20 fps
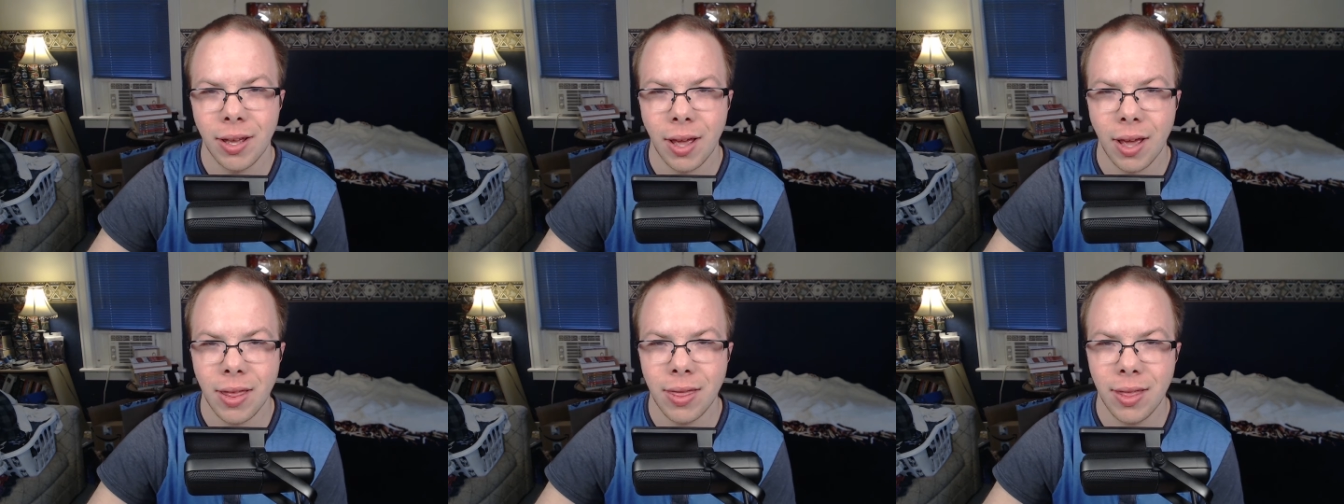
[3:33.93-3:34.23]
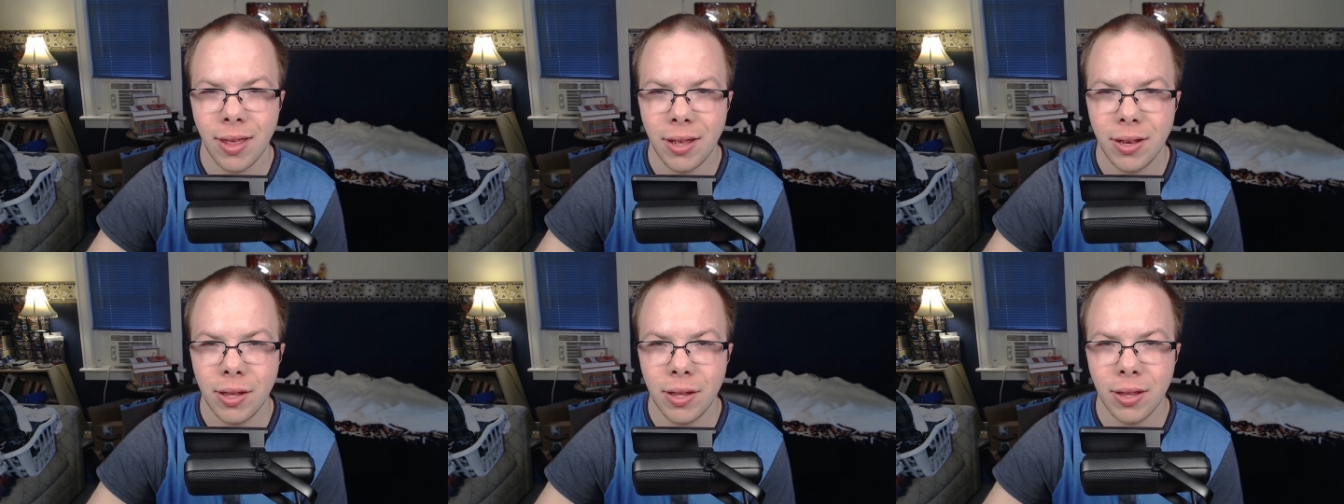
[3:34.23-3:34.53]

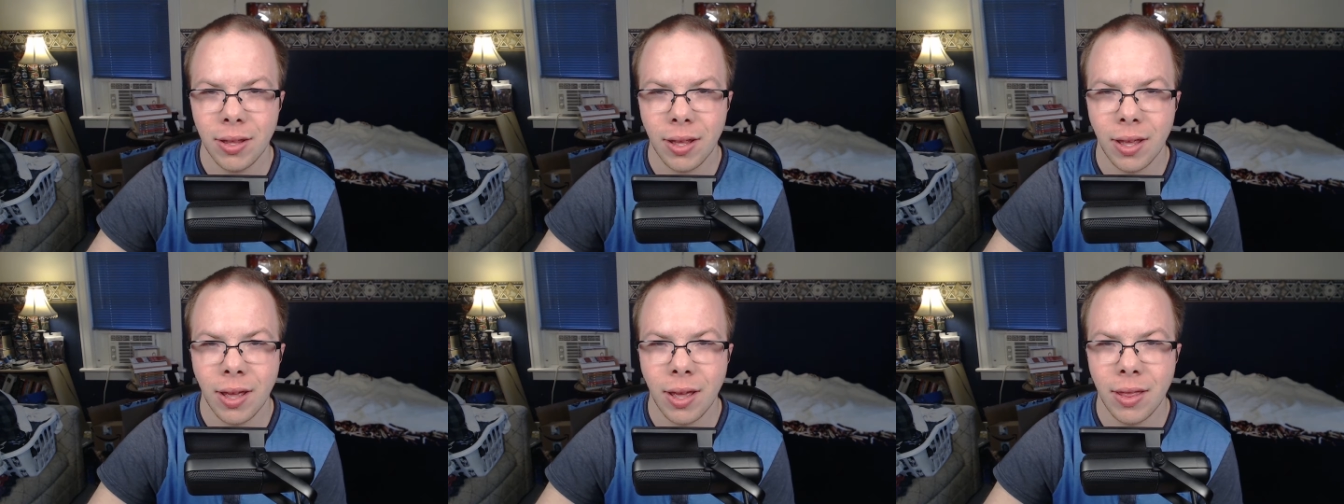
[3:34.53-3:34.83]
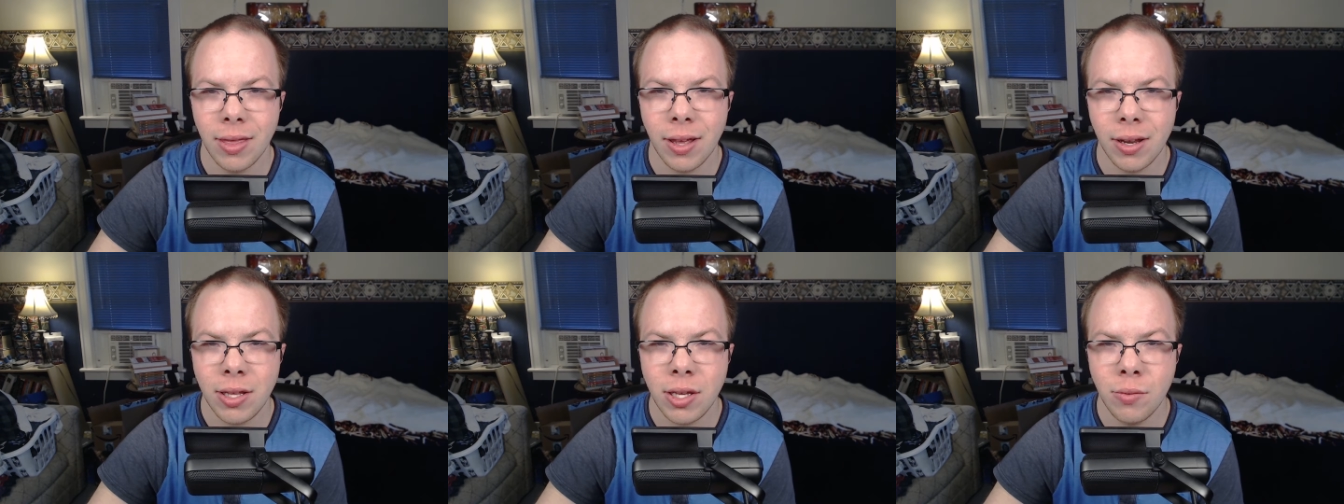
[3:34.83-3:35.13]
And then
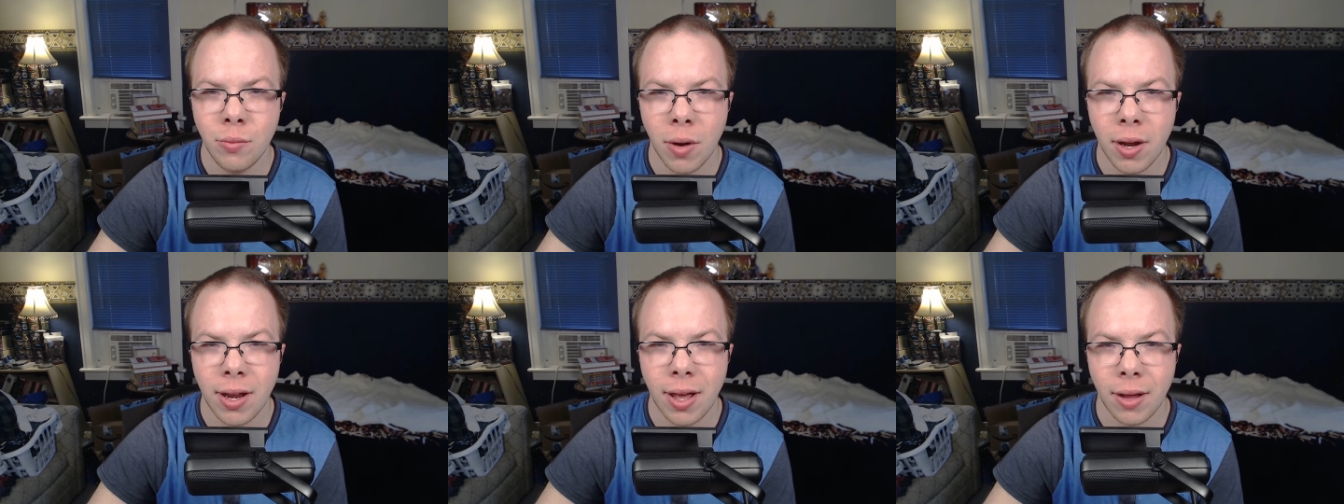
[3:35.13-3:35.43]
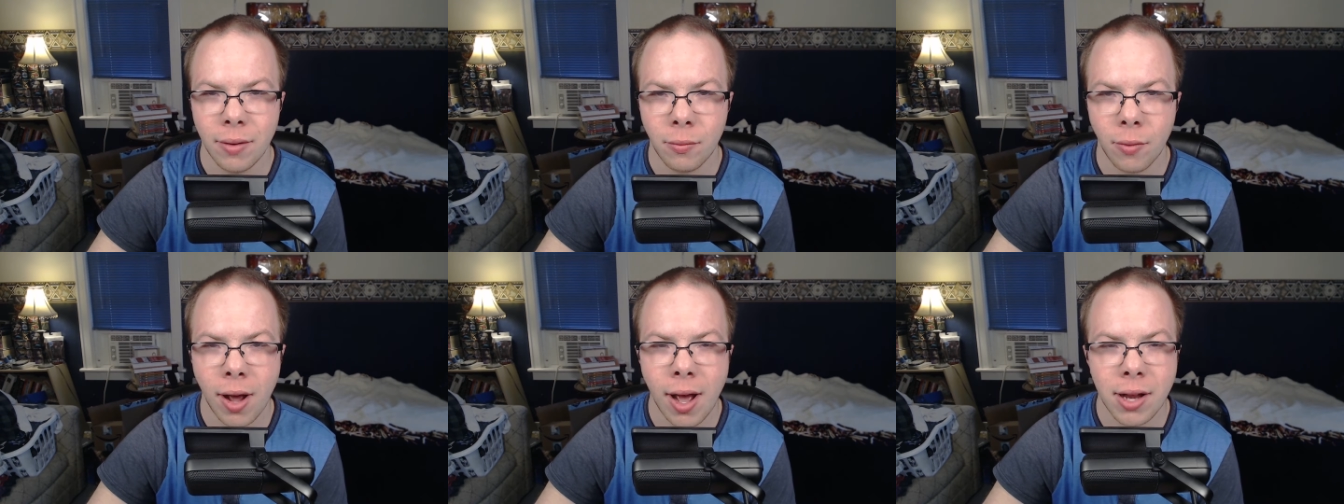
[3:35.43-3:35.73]
and then you went
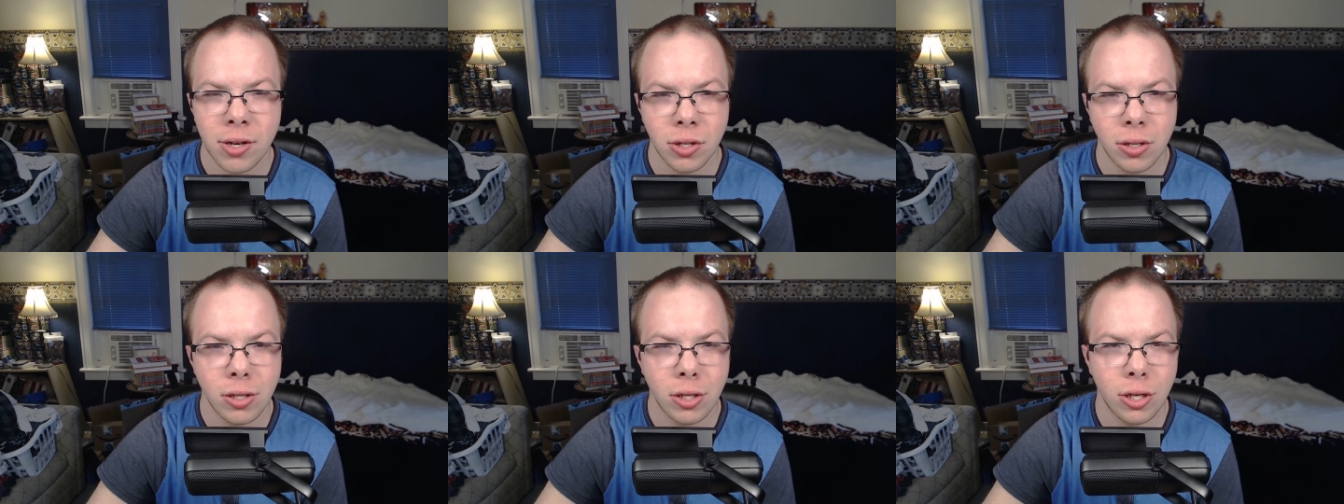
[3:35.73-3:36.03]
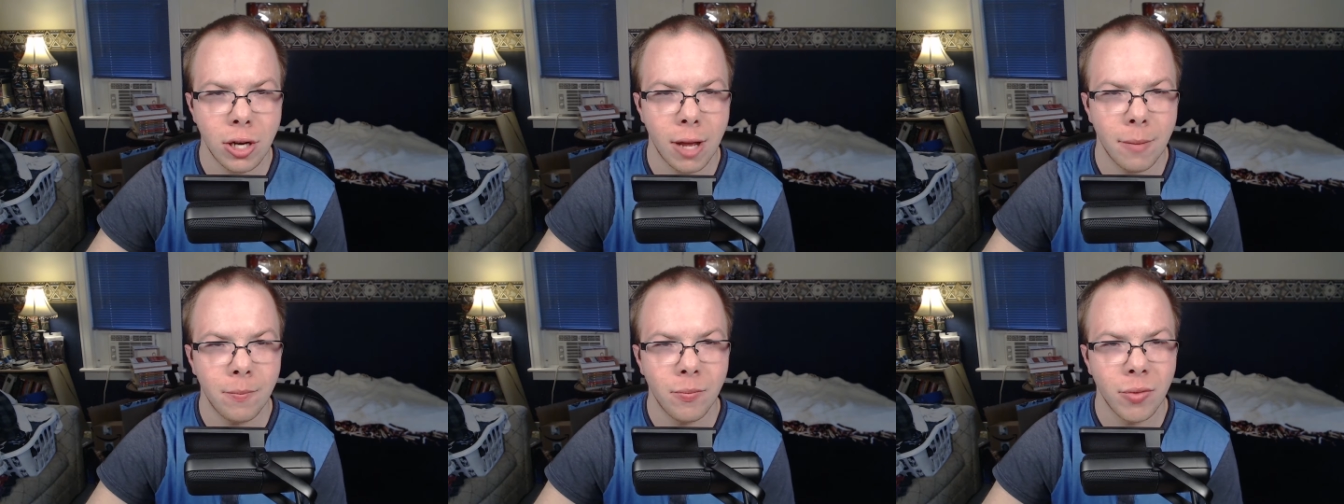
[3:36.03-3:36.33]
on Roger's
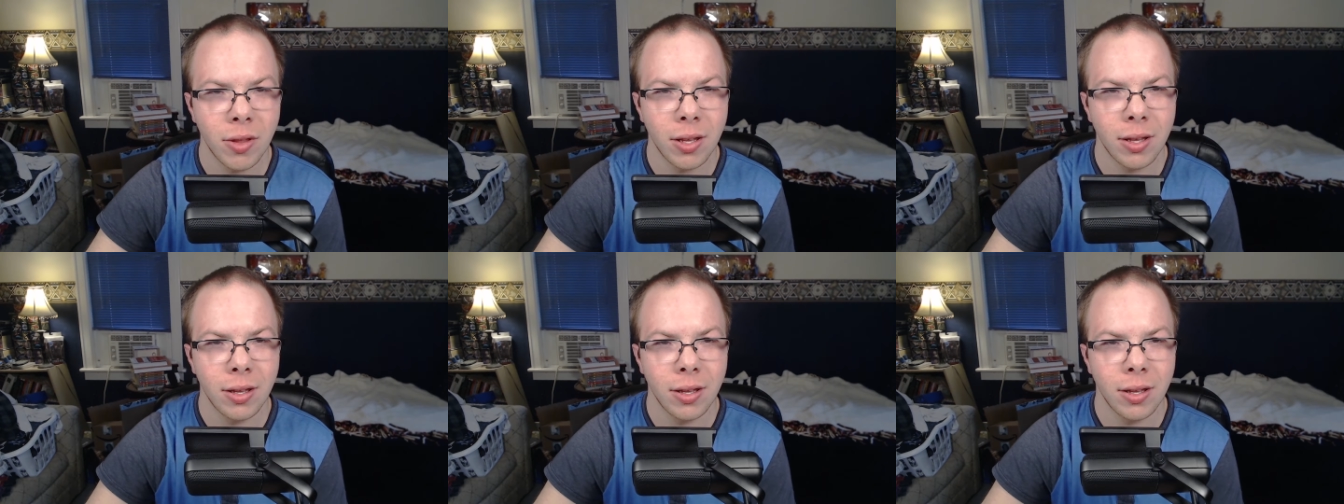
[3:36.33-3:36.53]
ship.